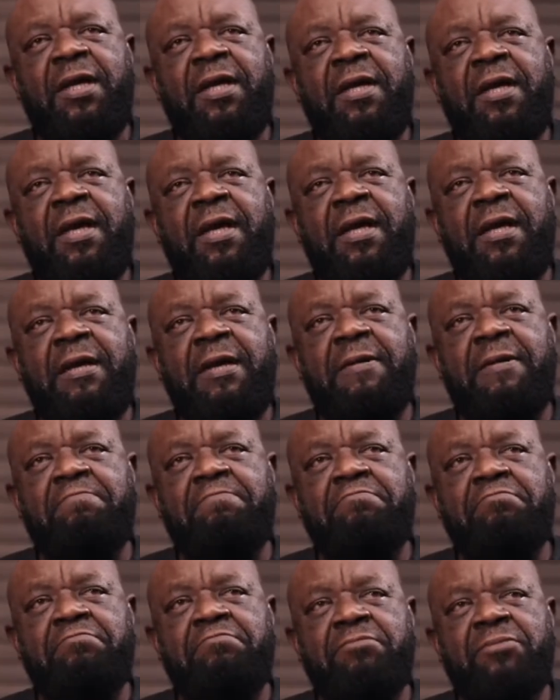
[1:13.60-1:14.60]

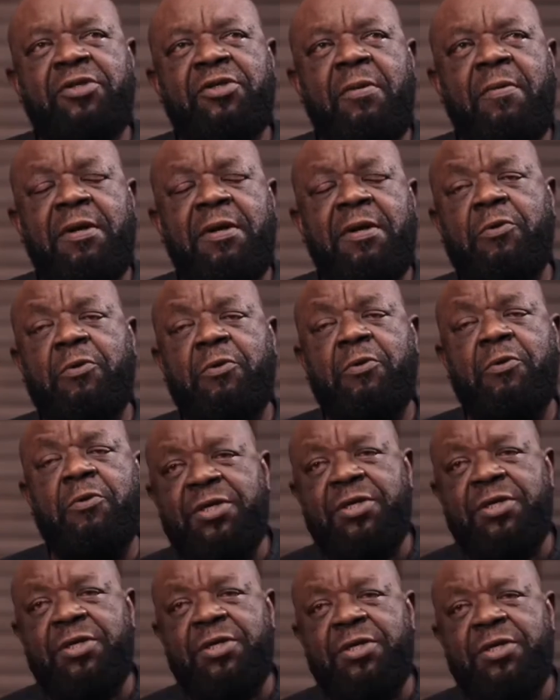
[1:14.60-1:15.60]
some of the
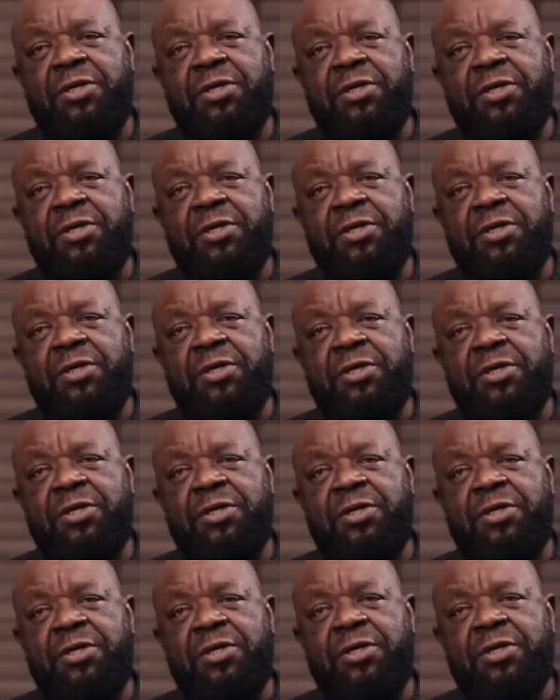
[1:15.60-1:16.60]
questions
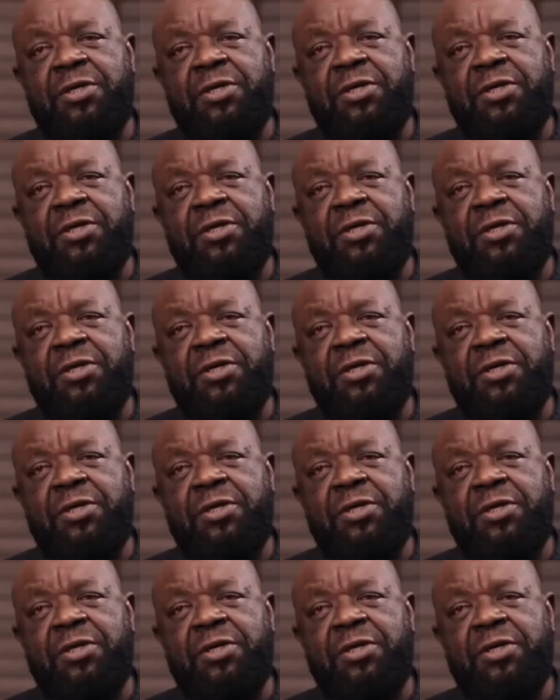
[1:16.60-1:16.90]
had